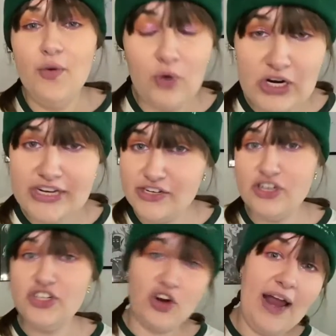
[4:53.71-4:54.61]
would
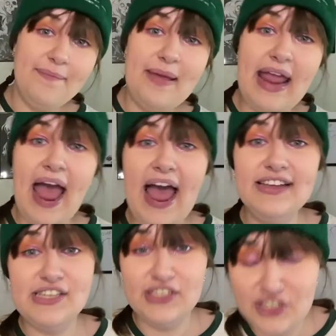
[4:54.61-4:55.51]
describe me
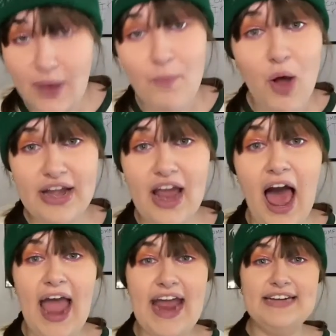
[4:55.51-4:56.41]
as somewhat
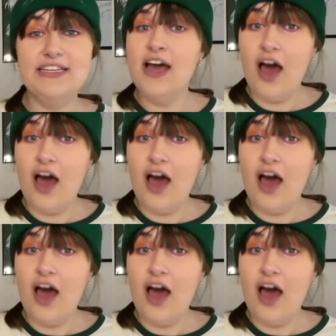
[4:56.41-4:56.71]
kind